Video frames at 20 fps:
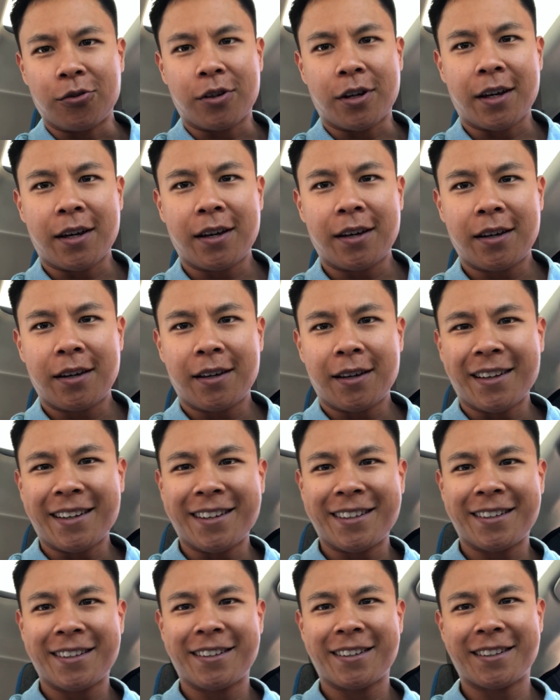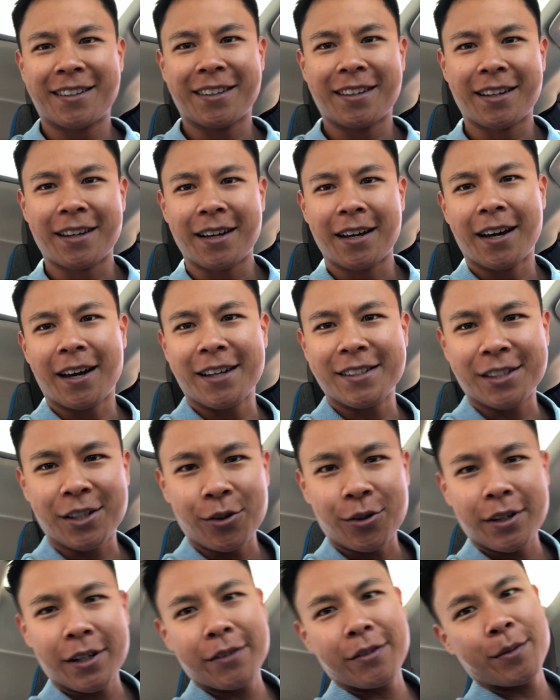Okay, how's it
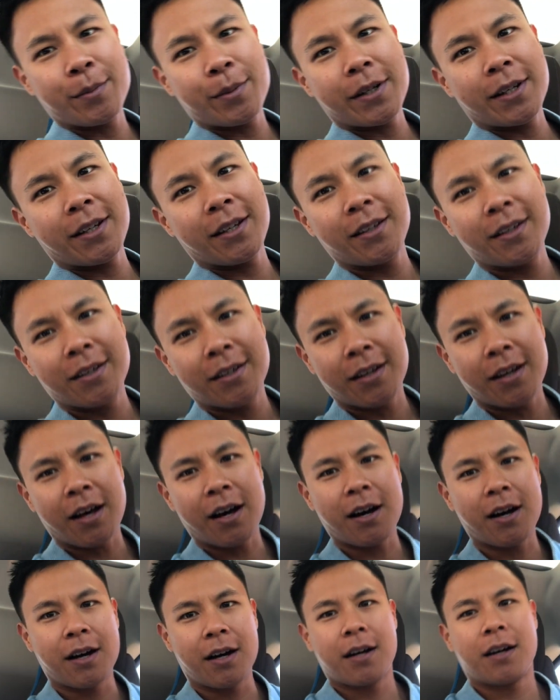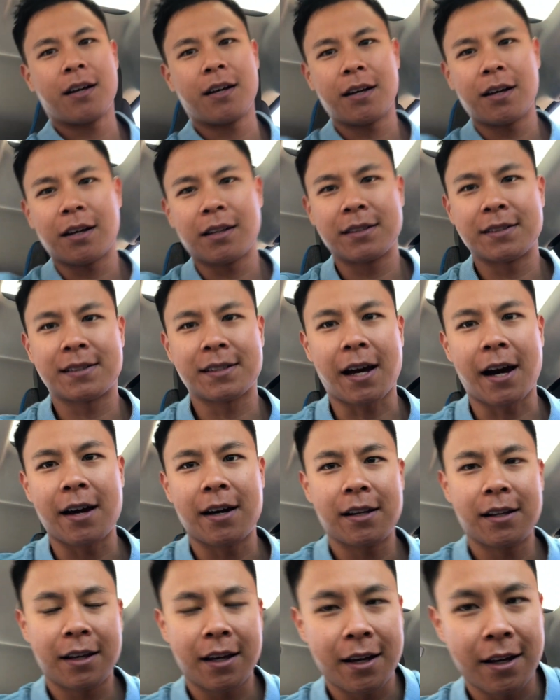going, everybody? This is
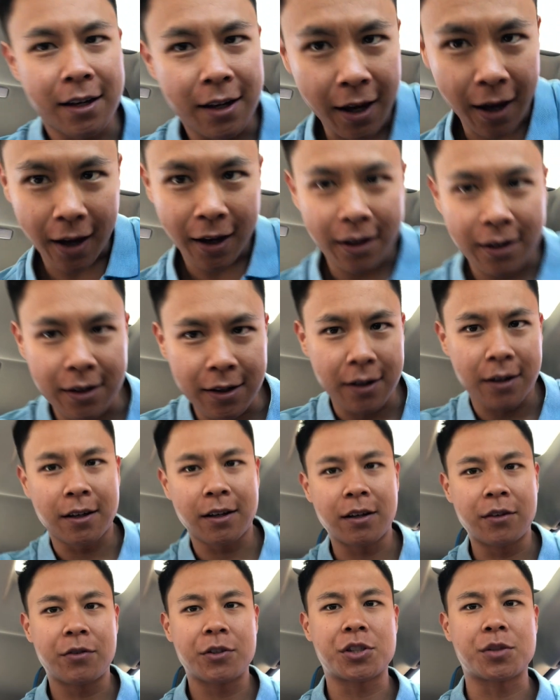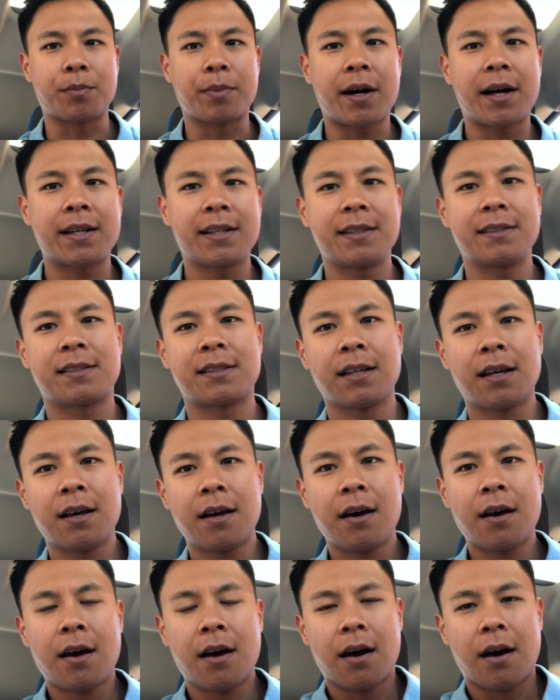Kyle again at Efficient Bodies.
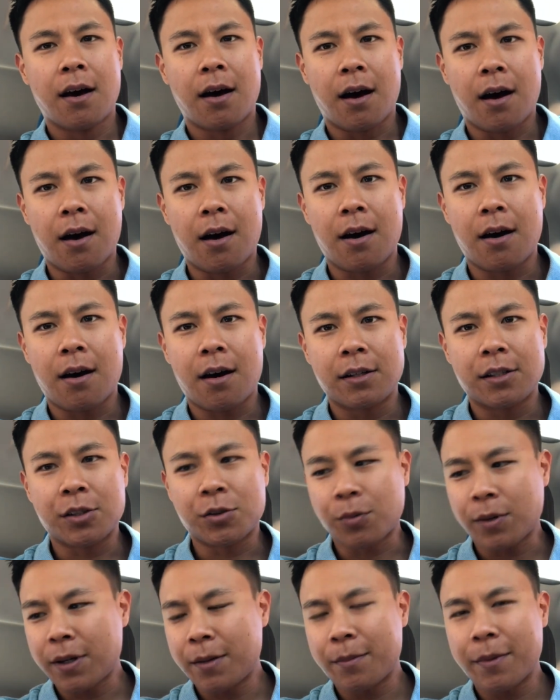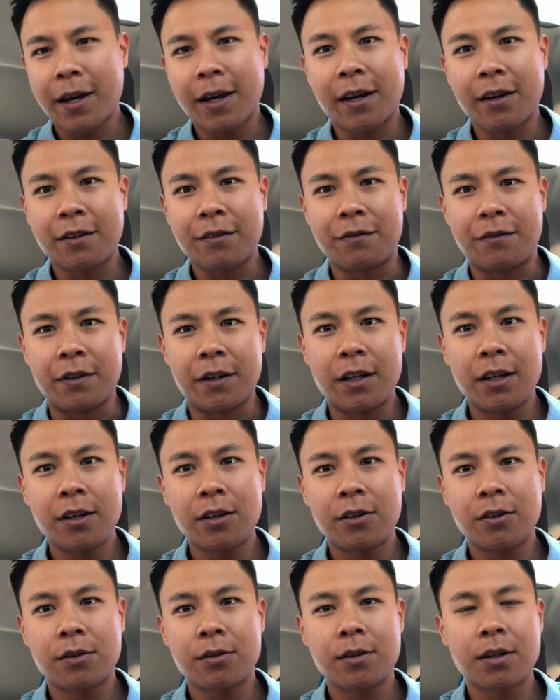Just want to make a
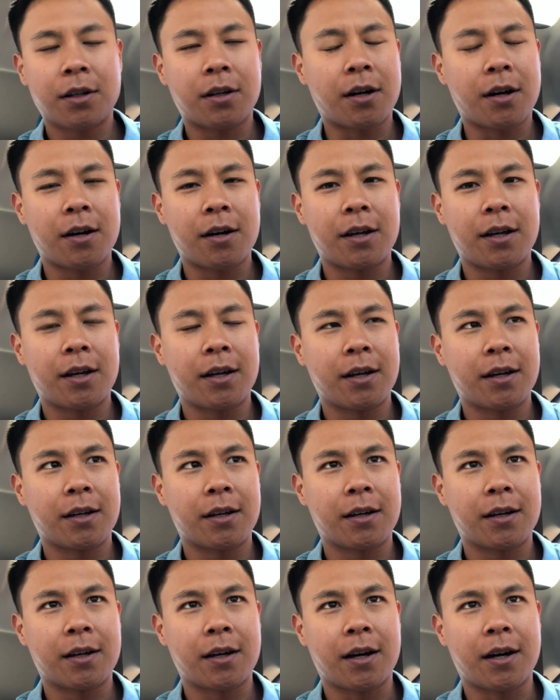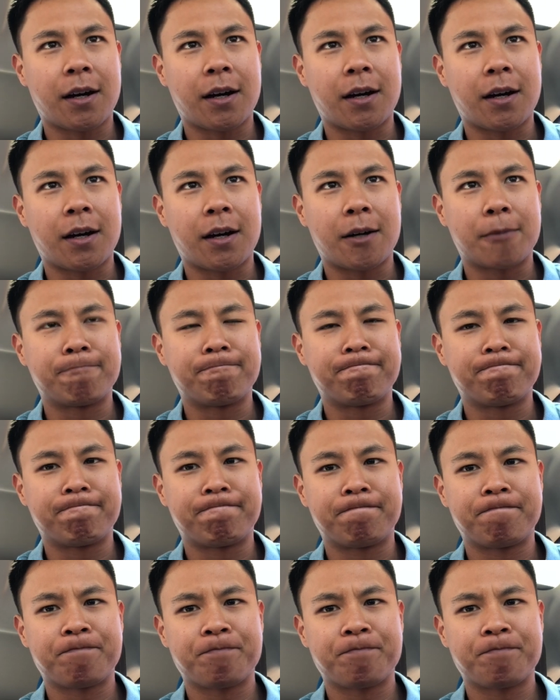video regarding some